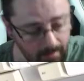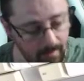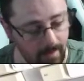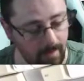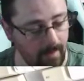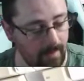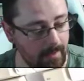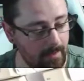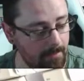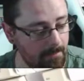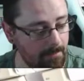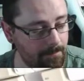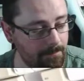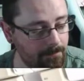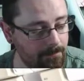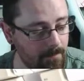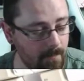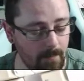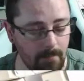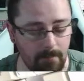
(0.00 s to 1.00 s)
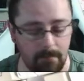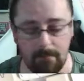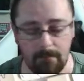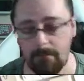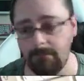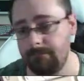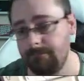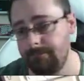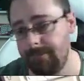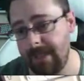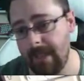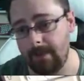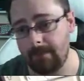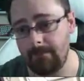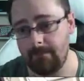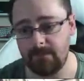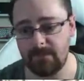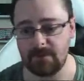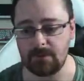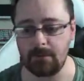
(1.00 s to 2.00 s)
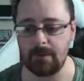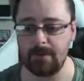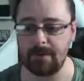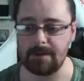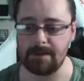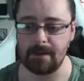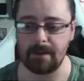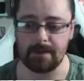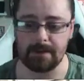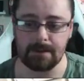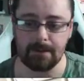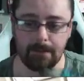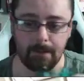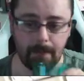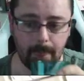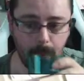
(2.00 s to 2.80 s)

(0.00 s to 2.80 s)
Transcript: But yeah, just one of those things.